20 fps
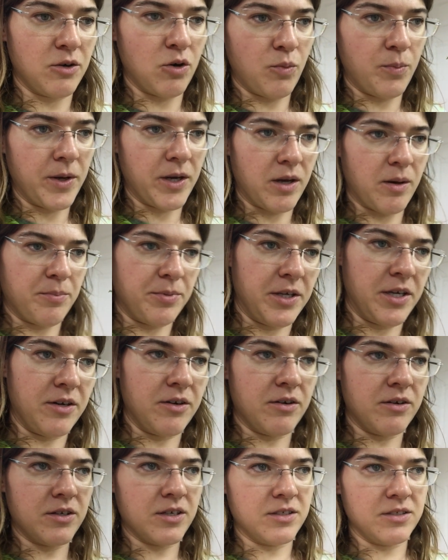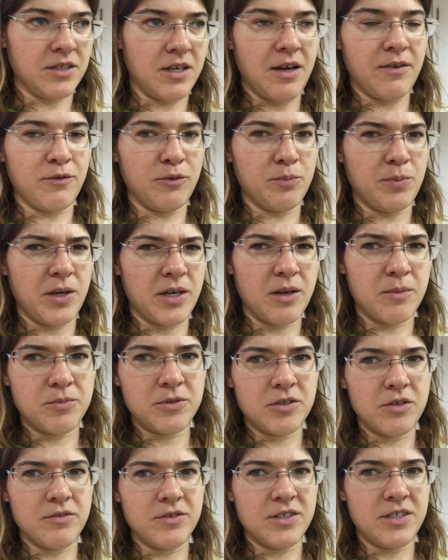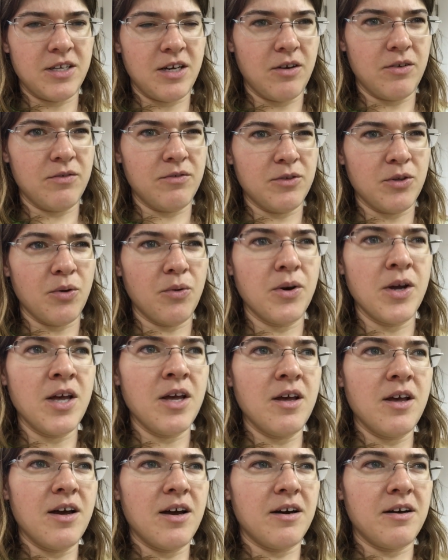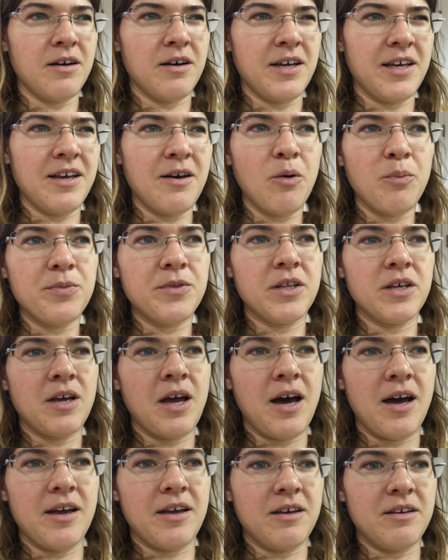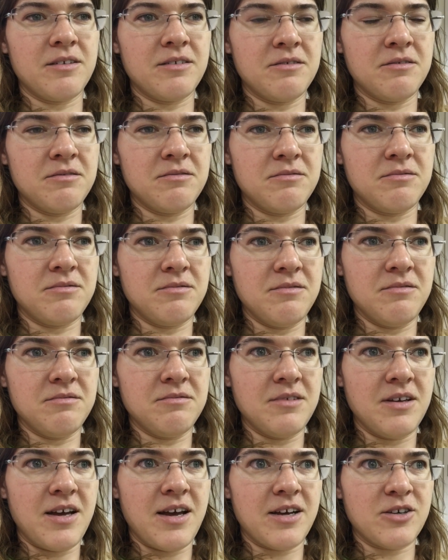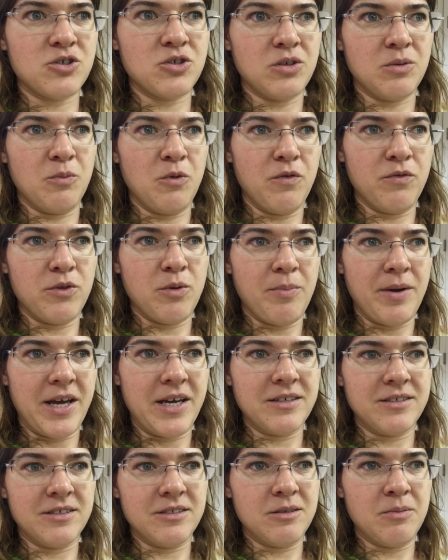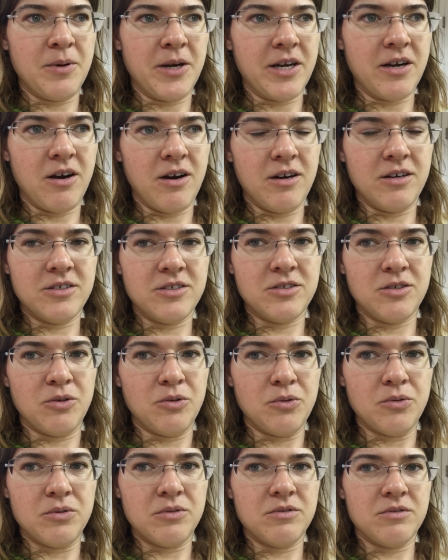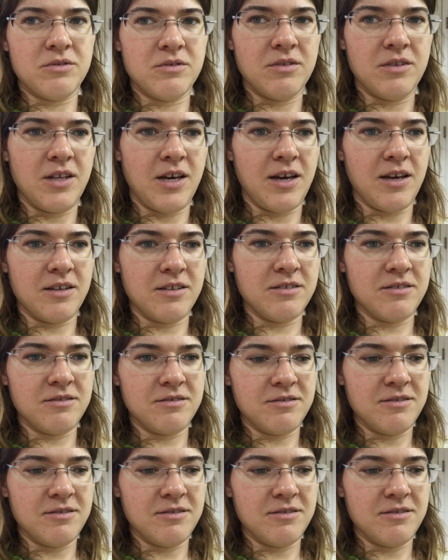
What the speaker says: go pick up later, because they have a pickup service now, even though I helped the guy actually move the bags into my car so that